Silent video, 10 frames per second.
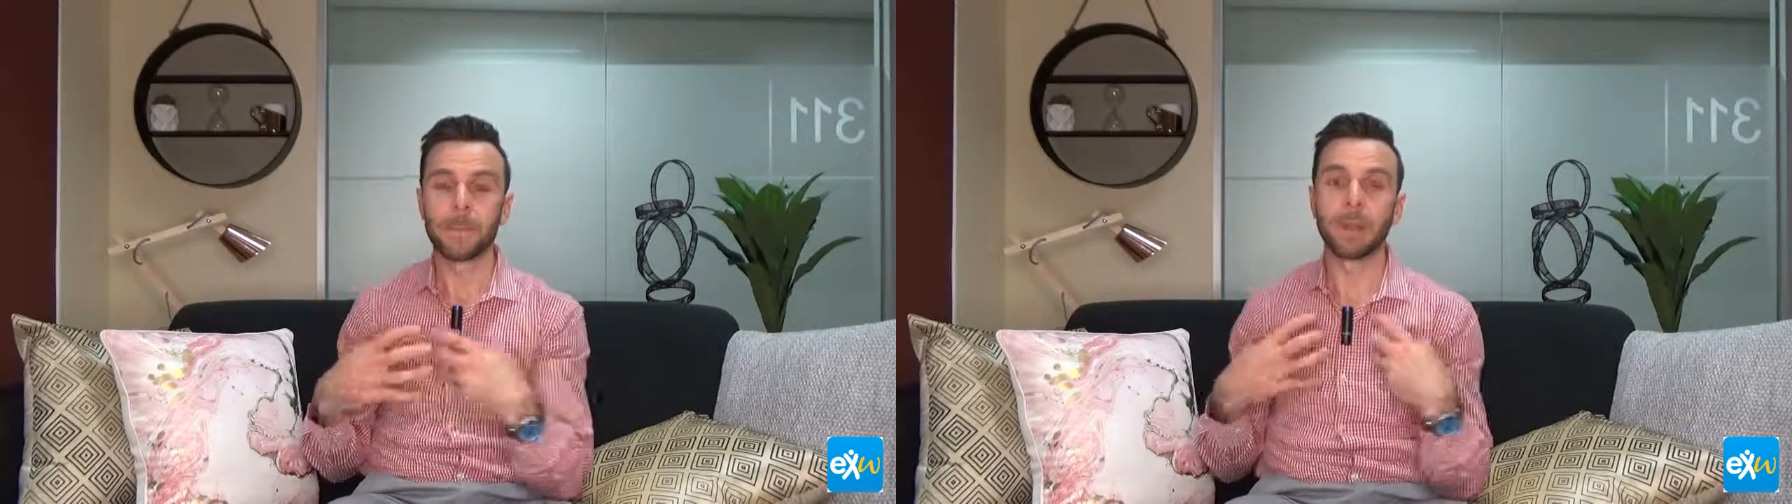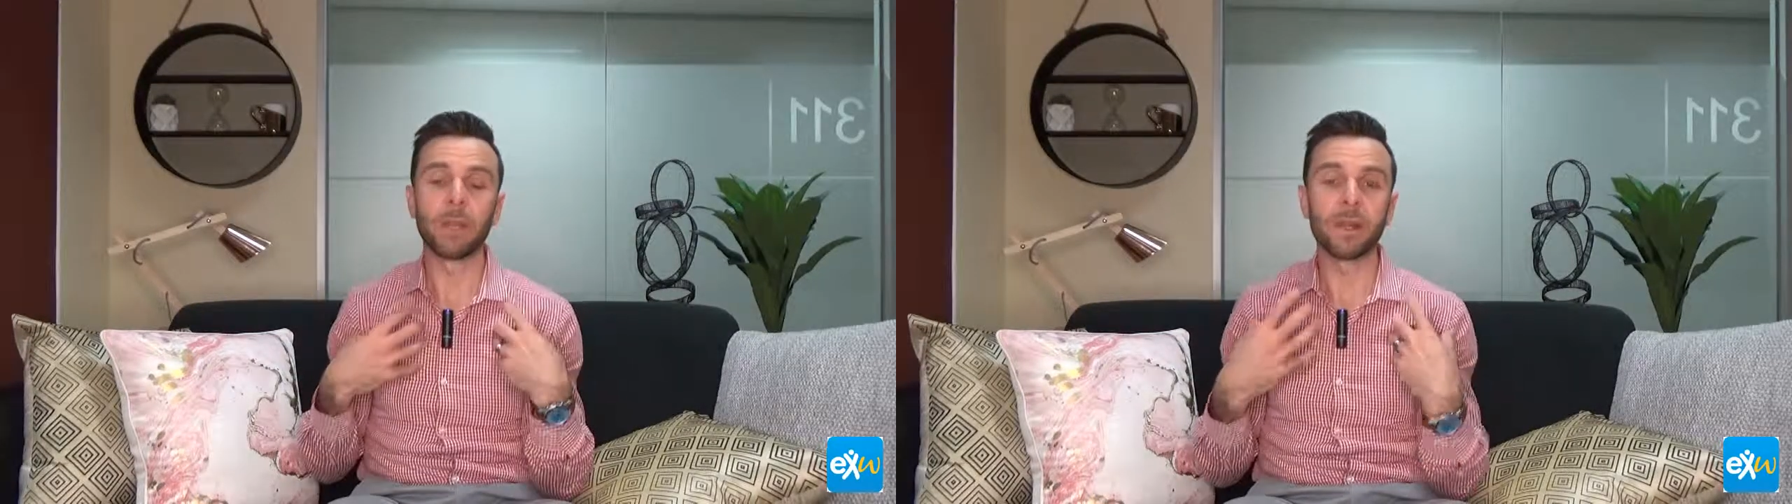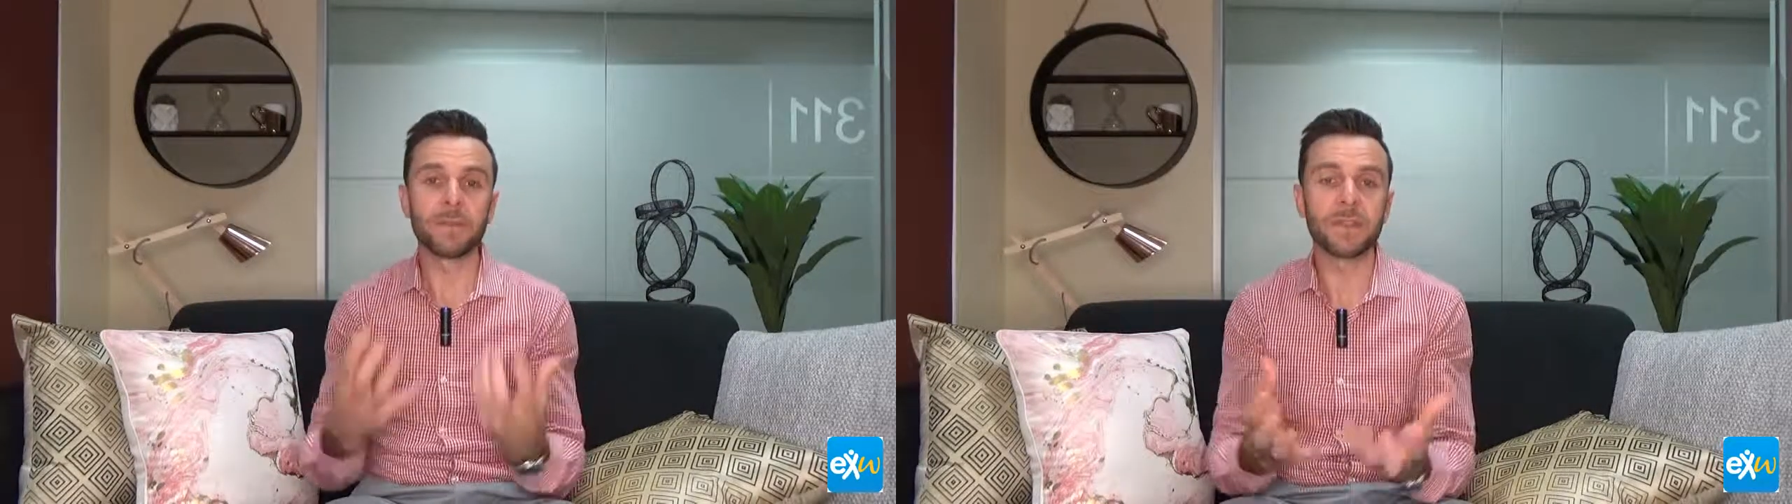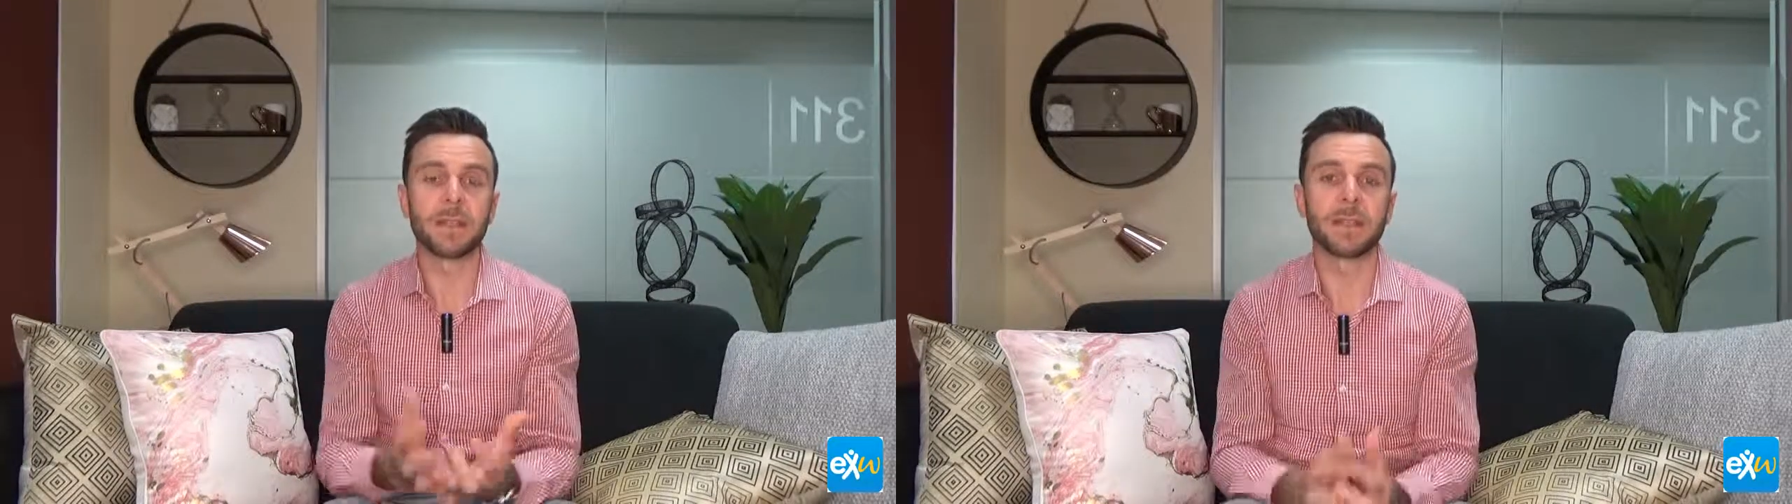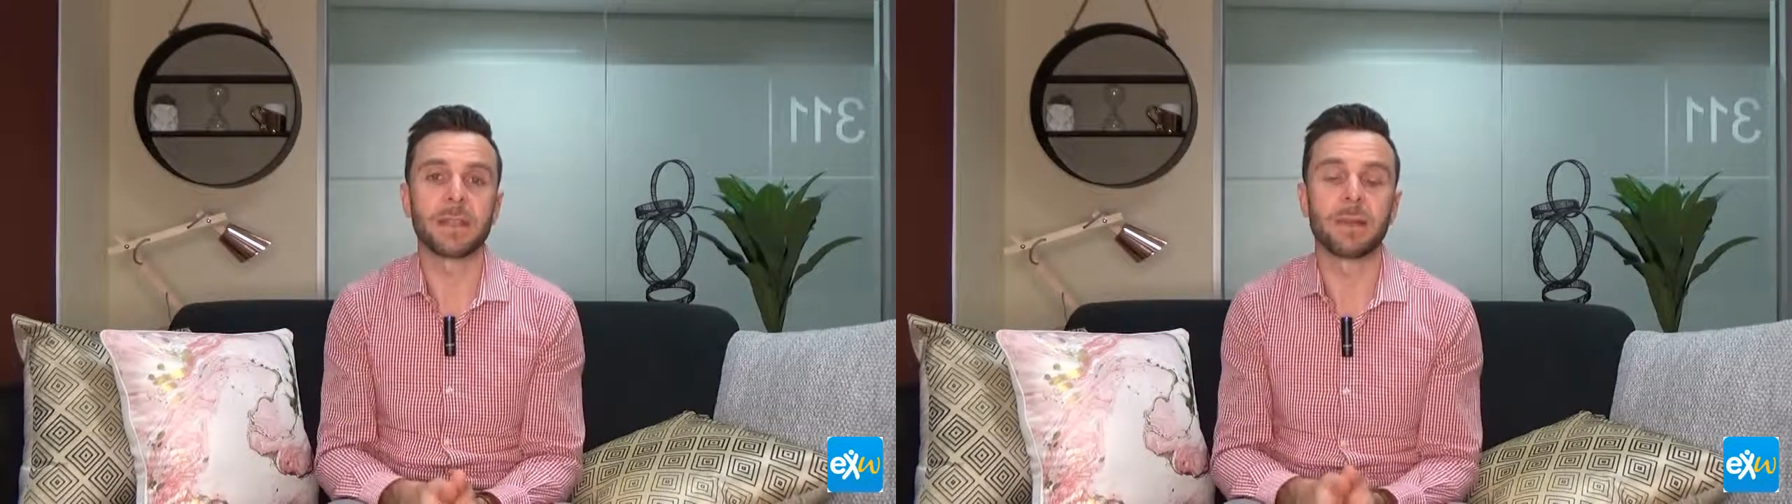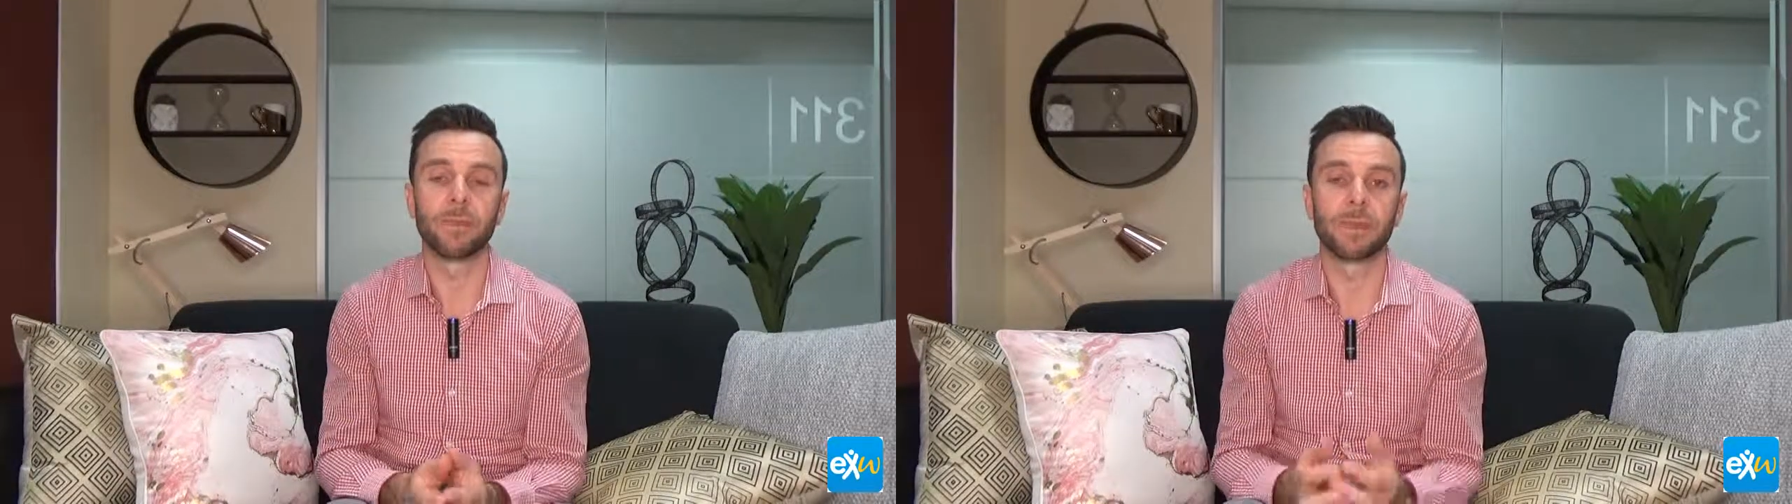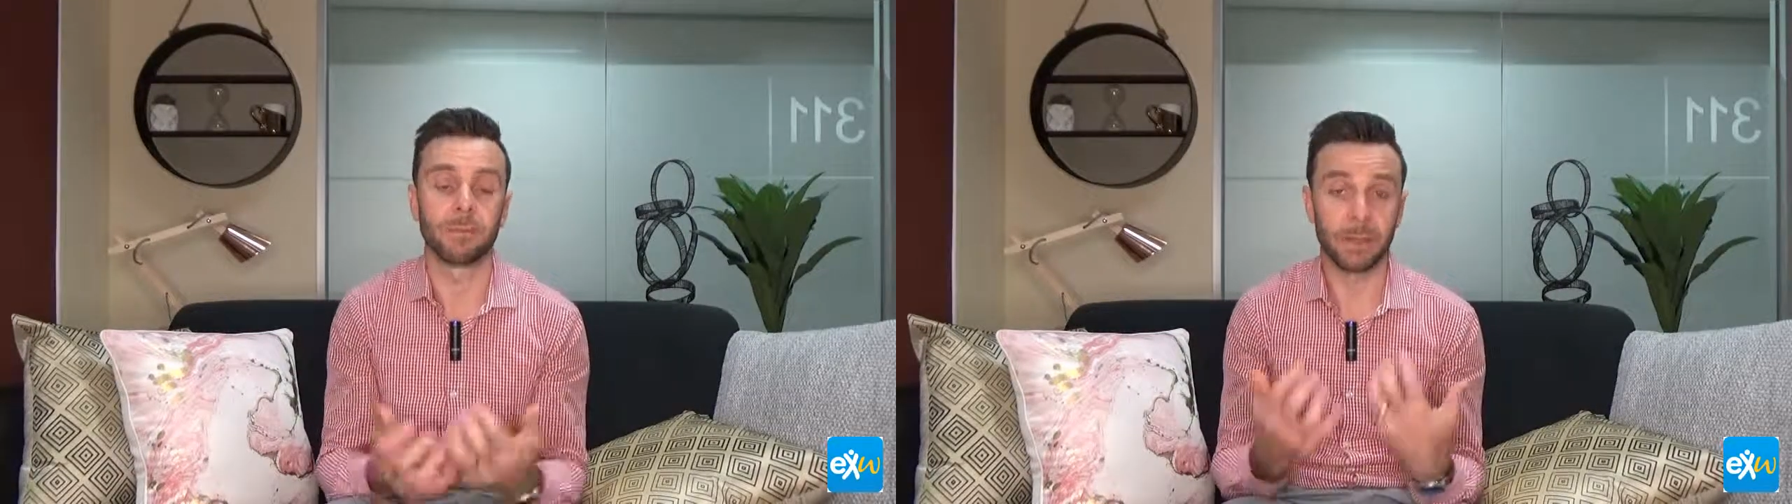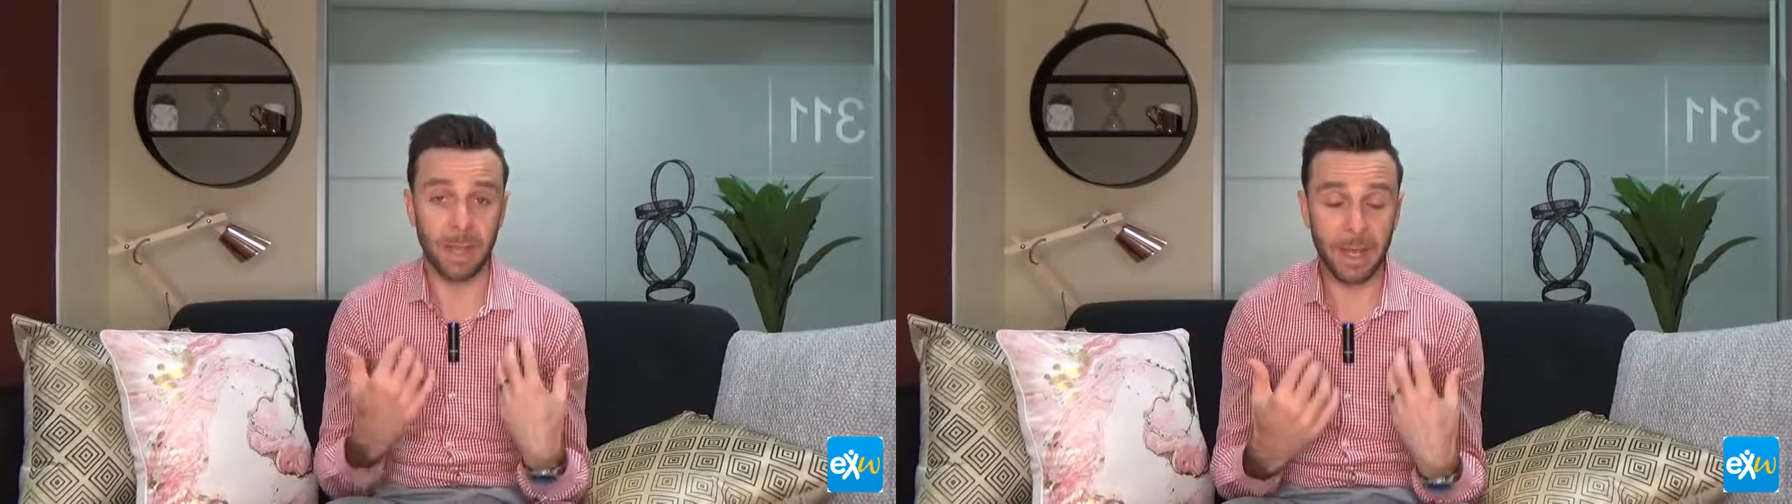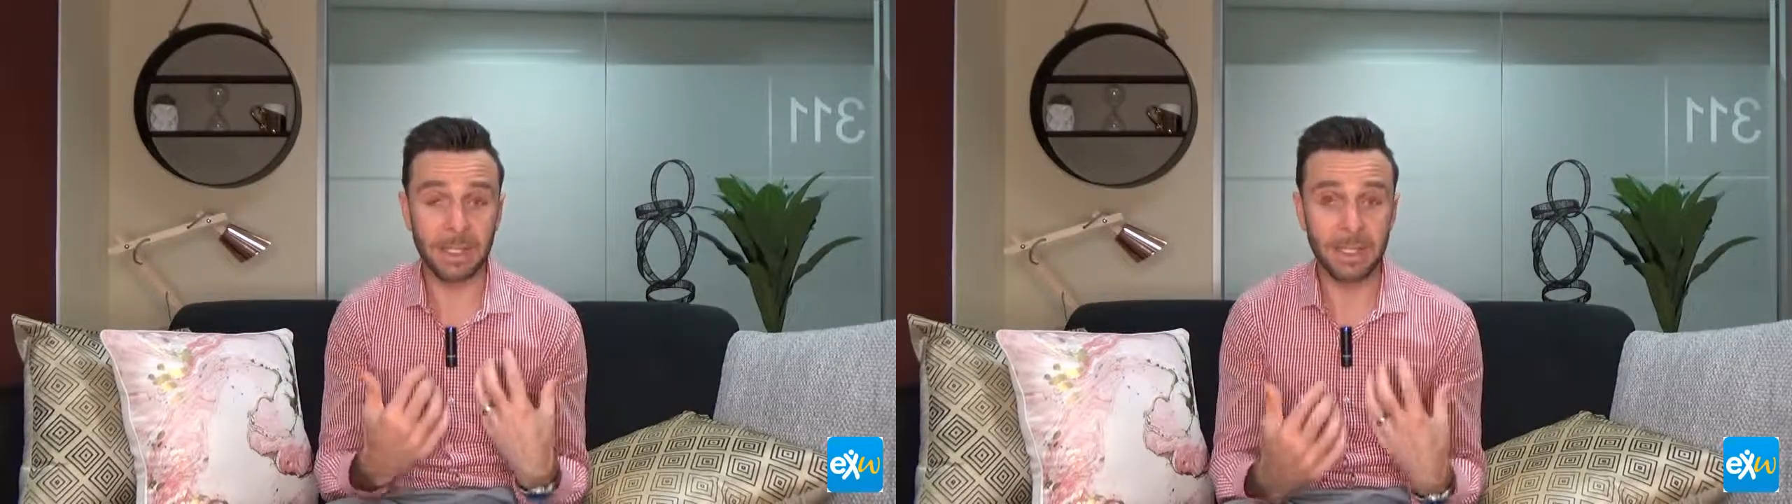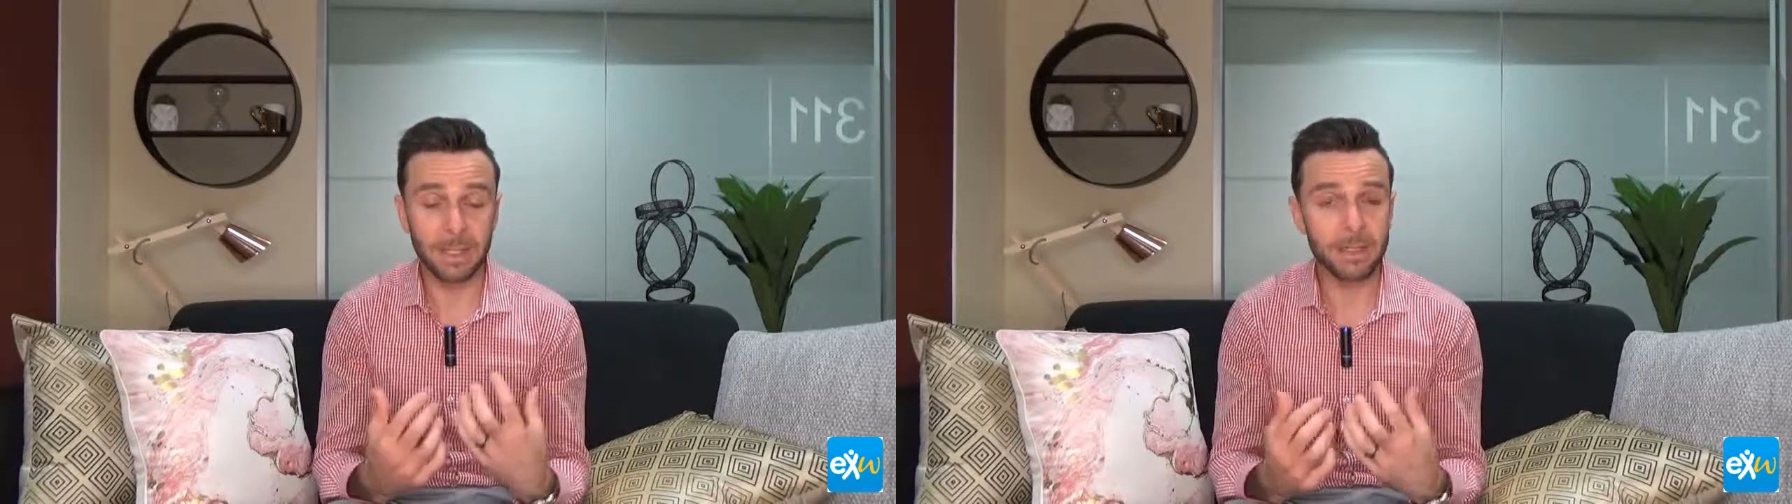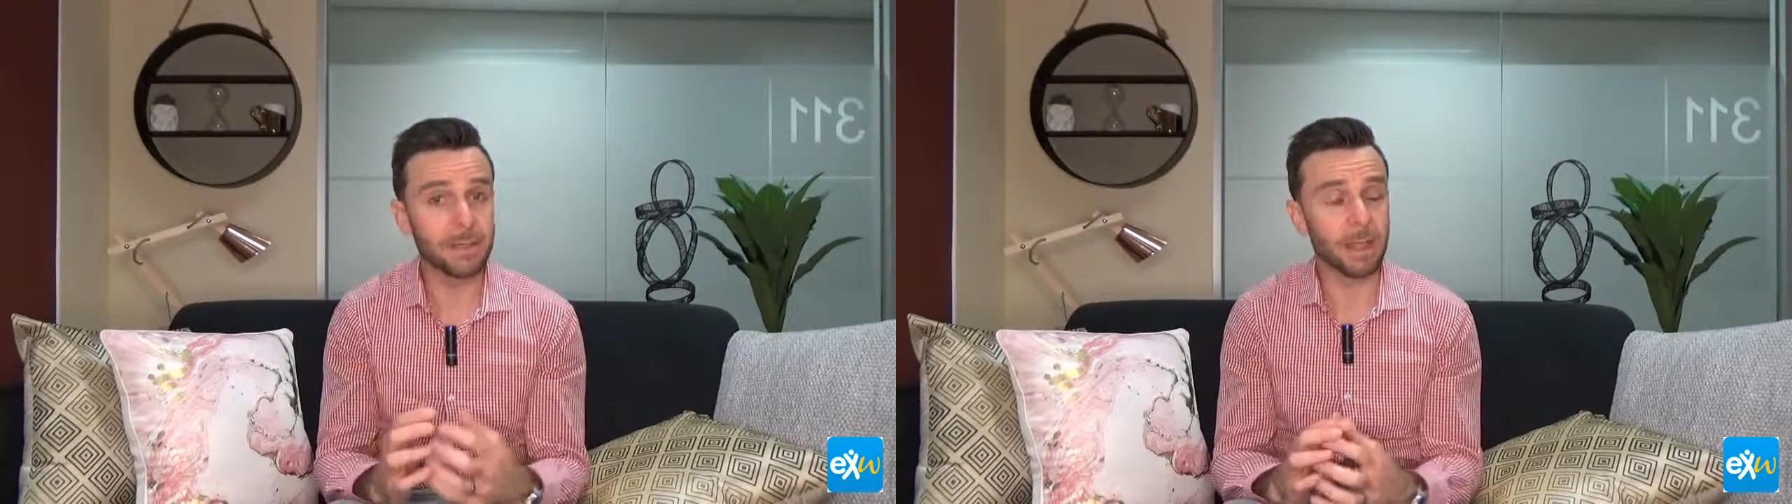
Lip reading: Now, when I've set this up with our kids,